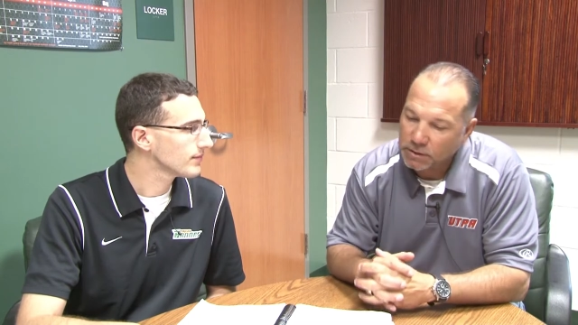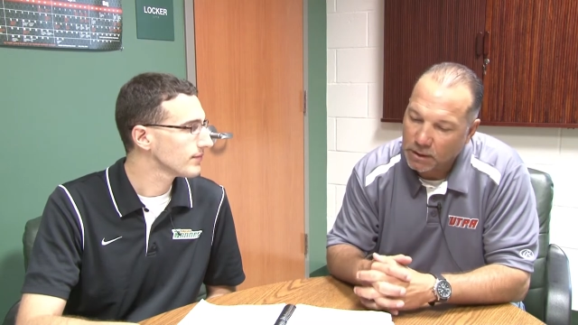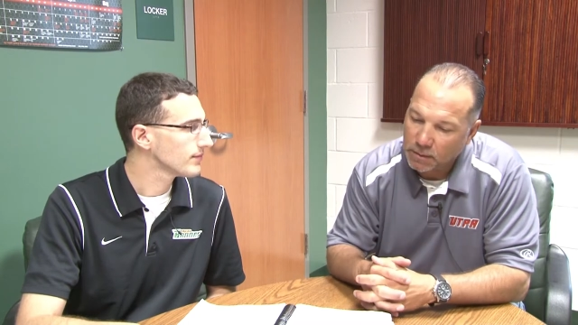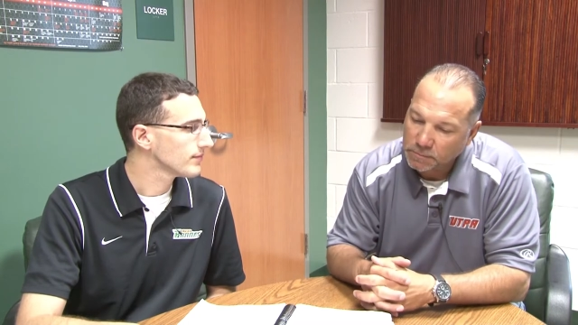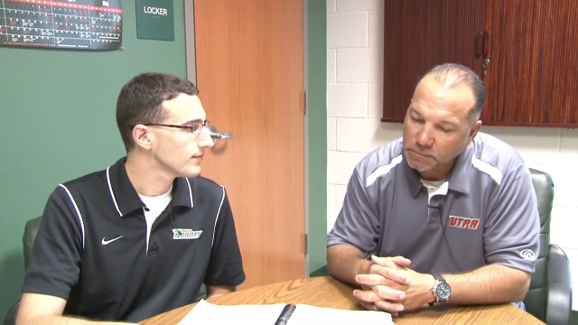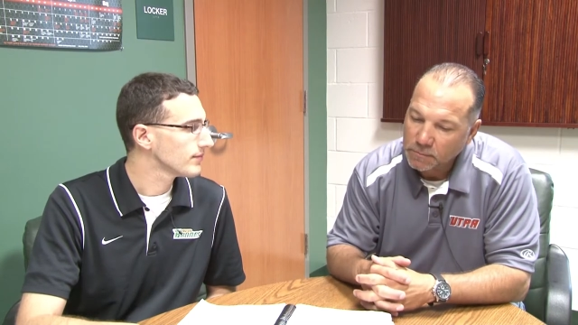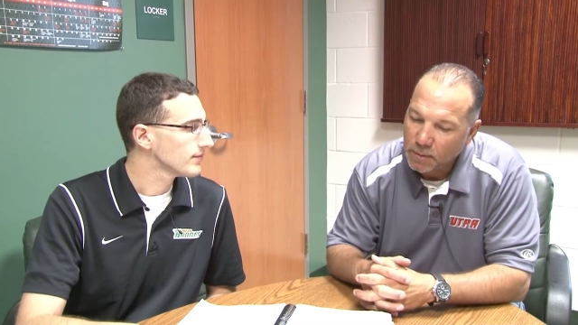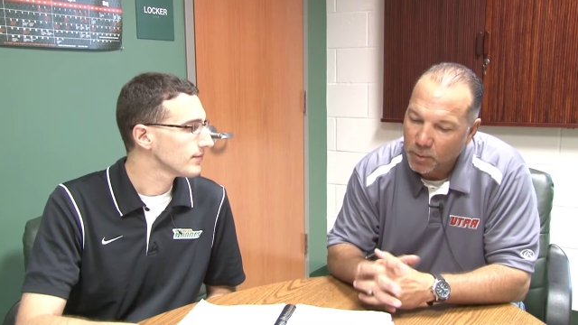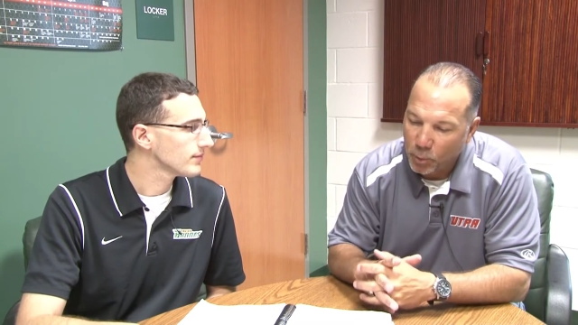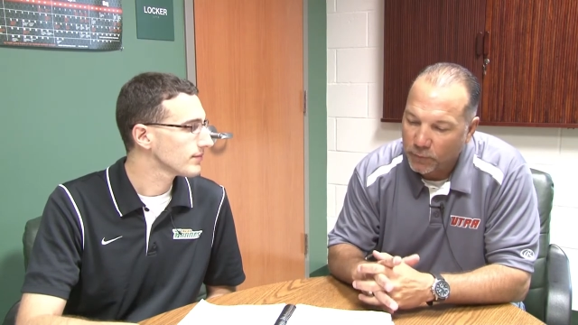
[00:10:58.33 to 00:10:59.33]

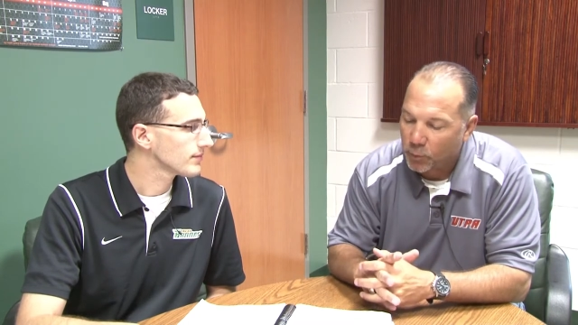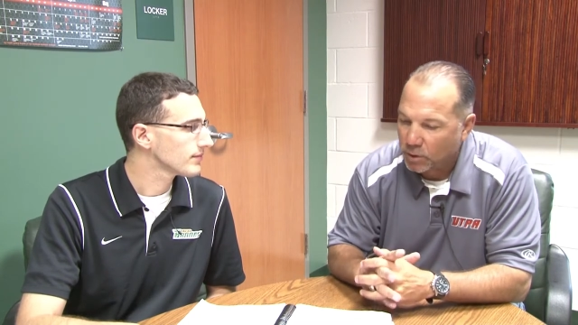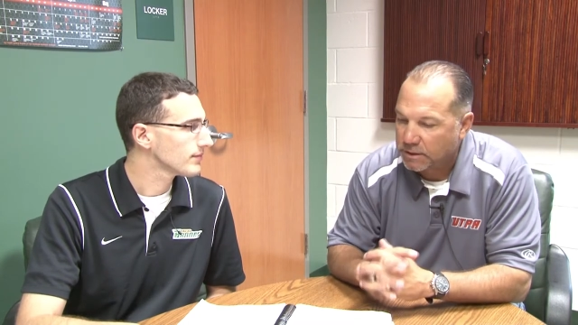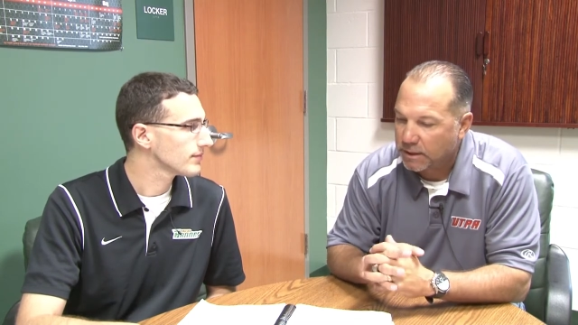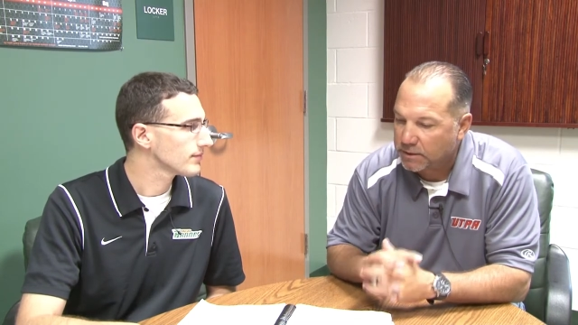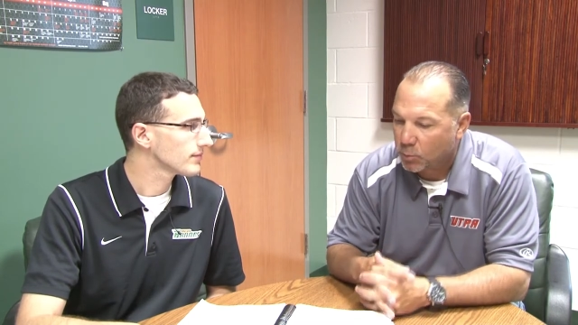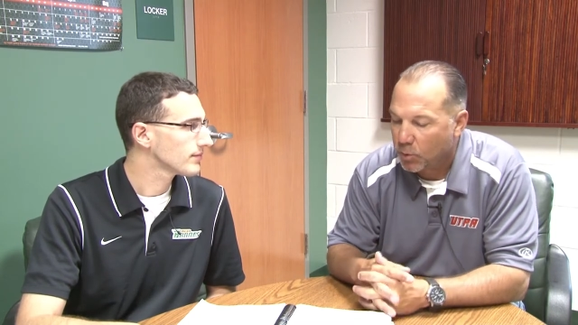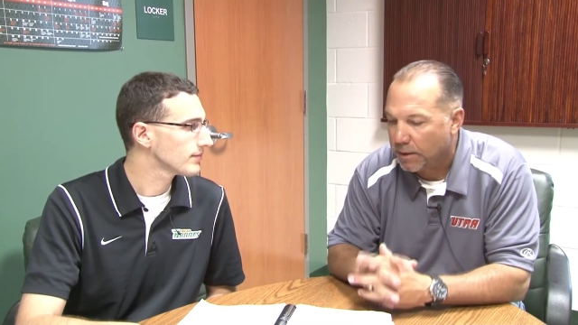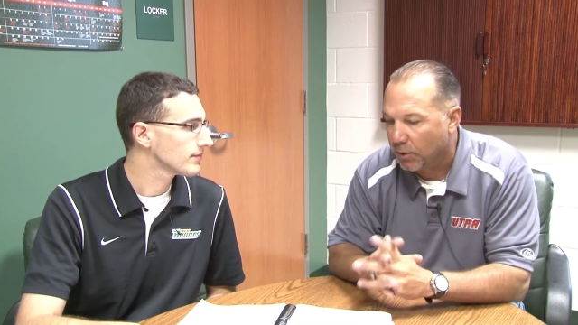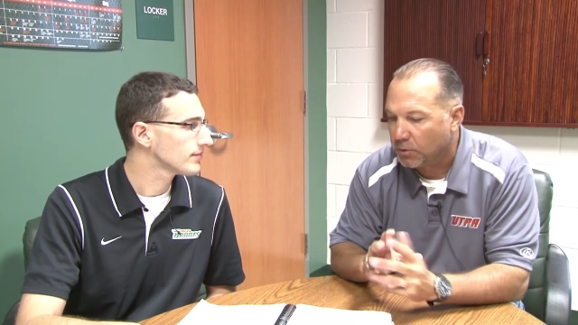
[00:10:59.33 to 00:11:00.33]
Speaker 1: But we were fortunate to
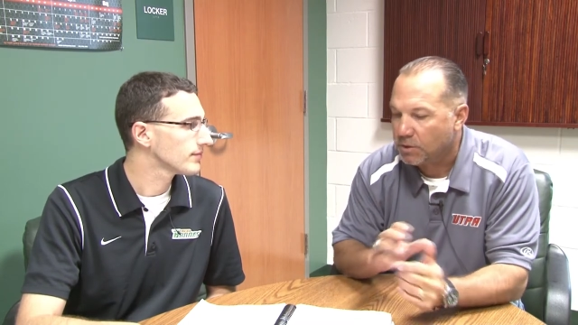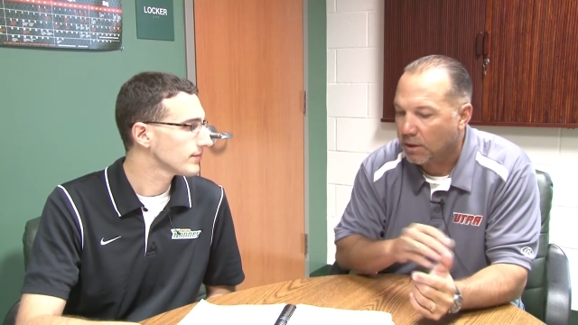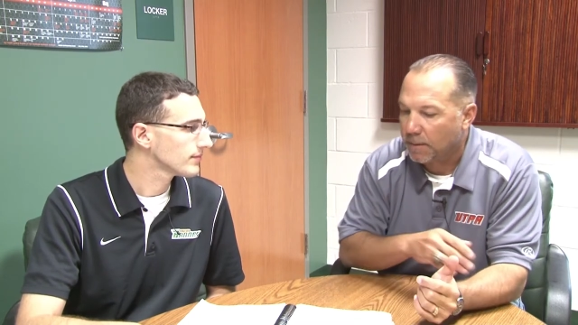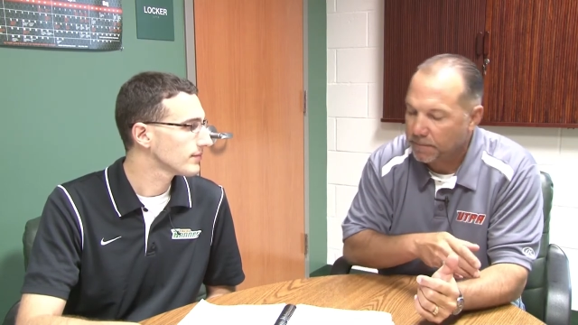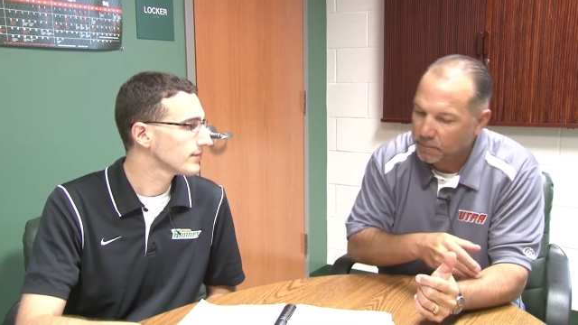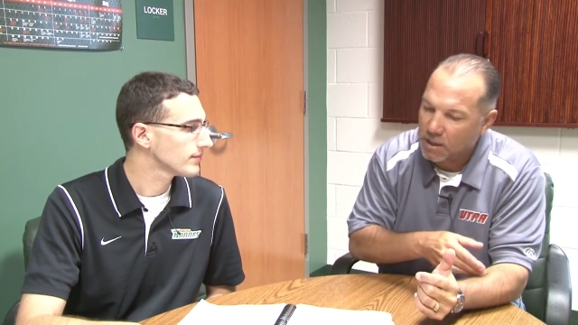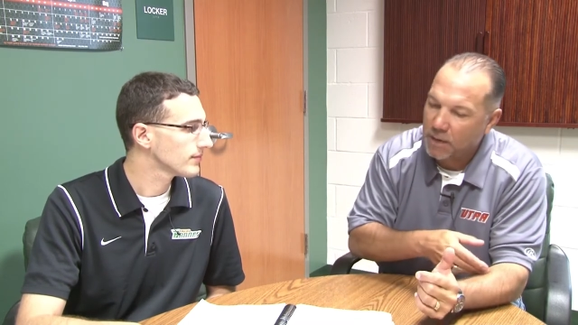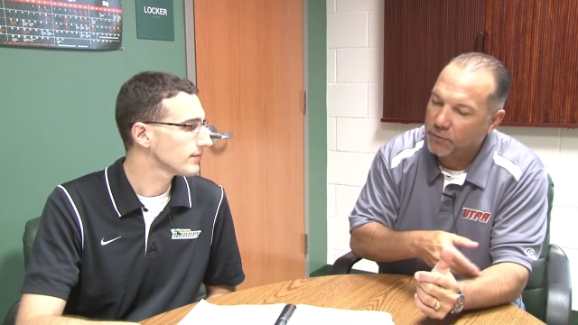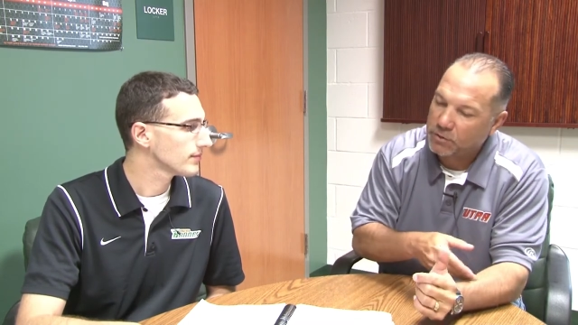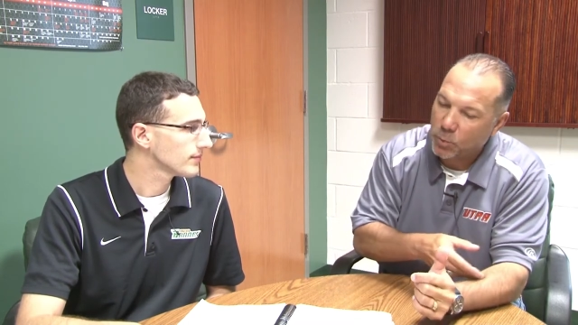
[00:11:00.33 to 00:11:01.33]
win those
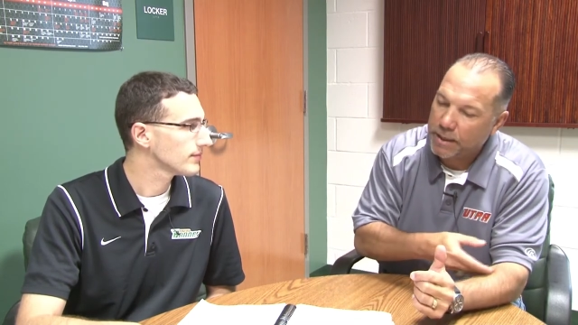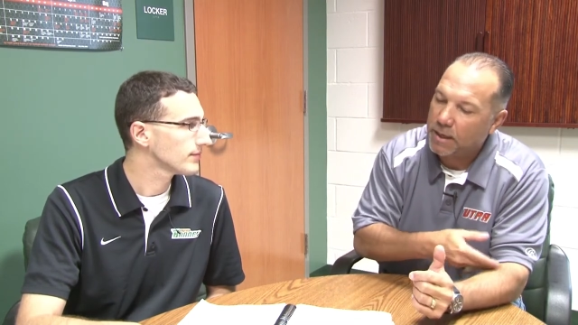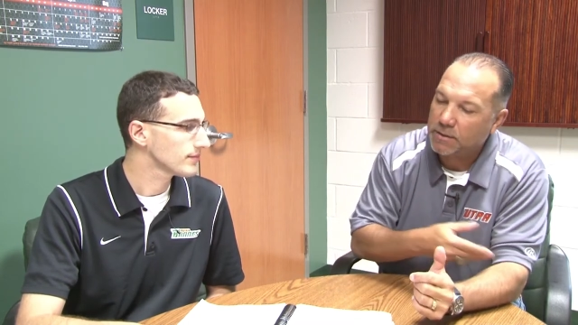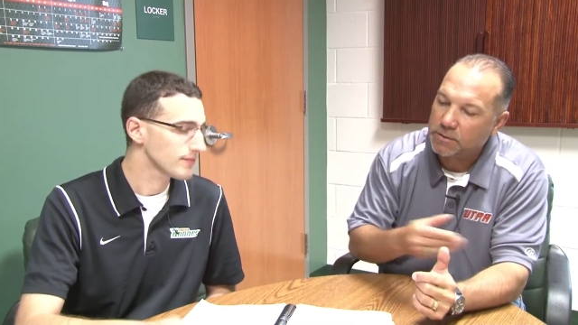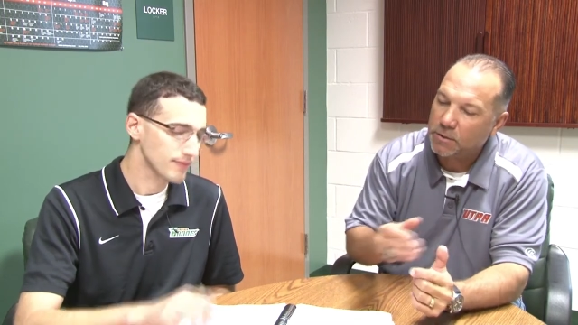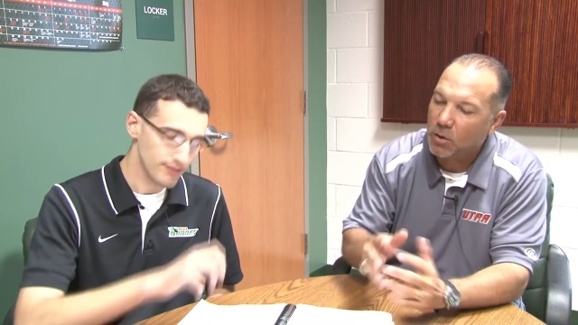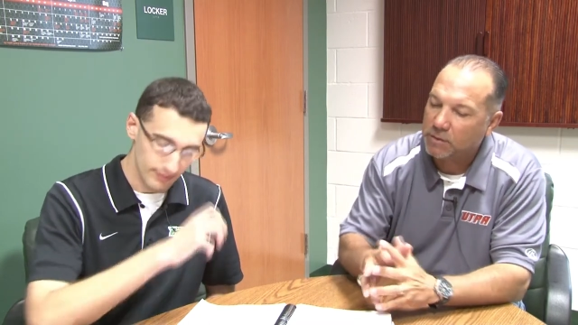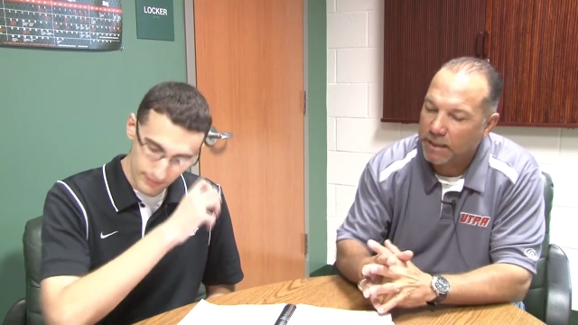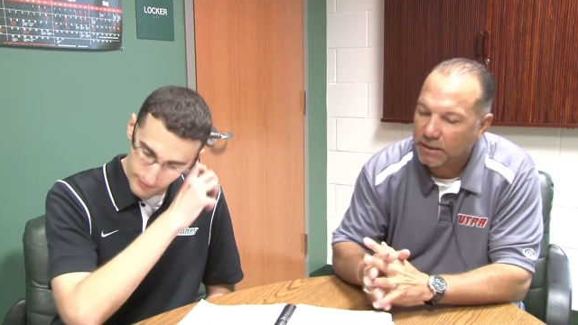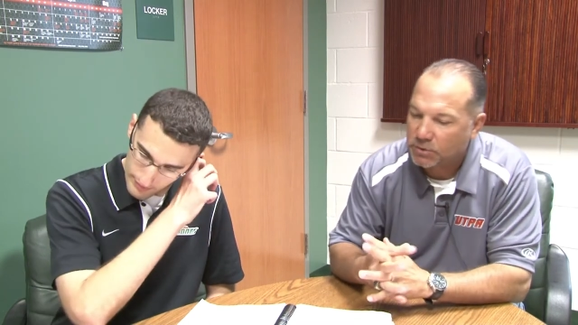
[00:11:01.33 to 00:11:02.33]
conference weekends, you know,
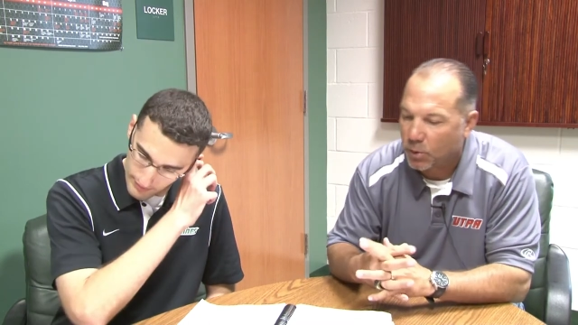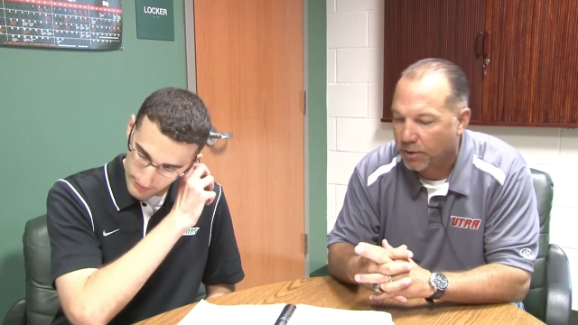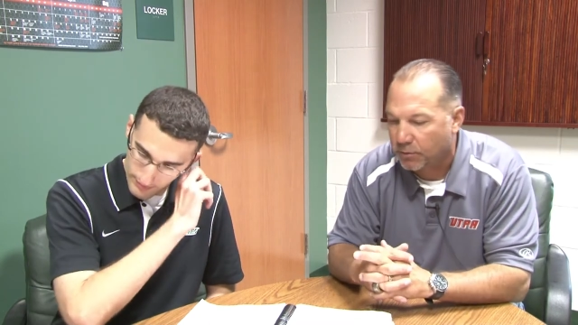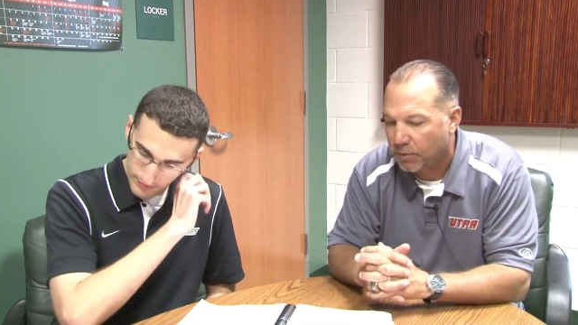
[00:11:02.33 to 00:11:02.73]
taking 2 out of